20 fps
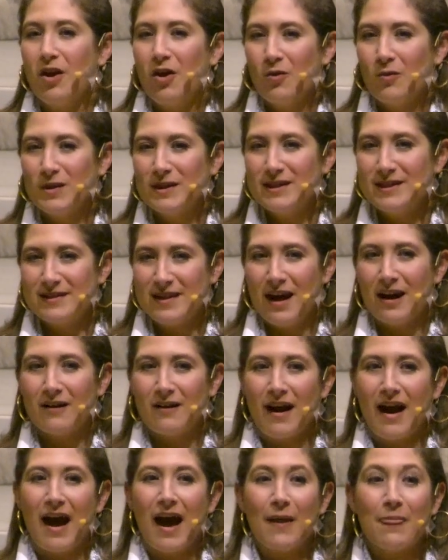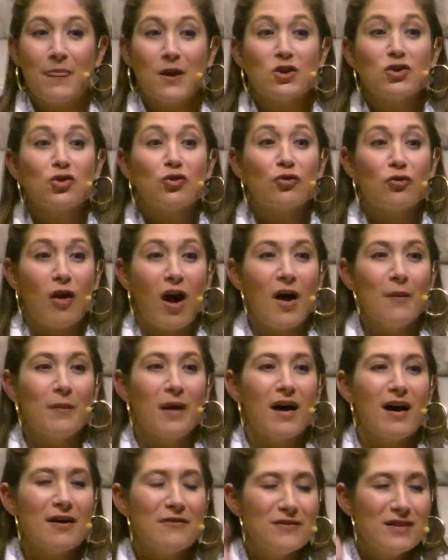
was Sarah at the trauma of